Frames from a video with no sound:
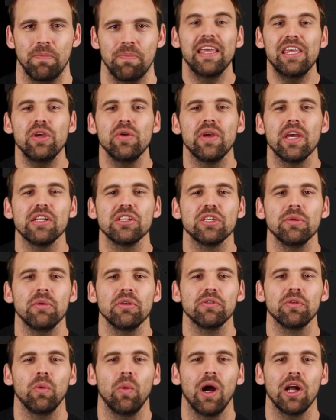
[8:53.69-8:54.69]
Thank you again so
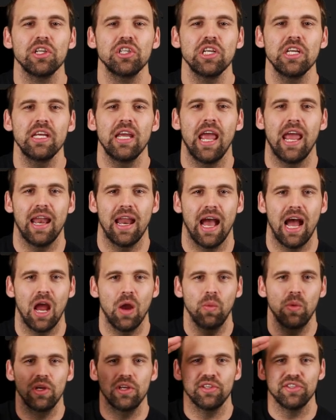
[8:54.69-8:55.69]
much for watching, and
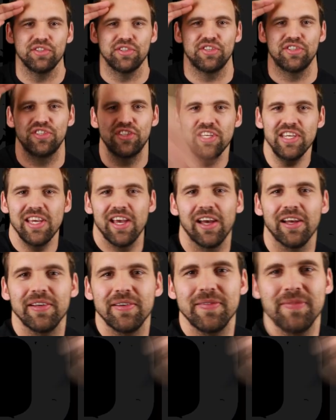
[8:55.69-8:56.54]
I will see ya!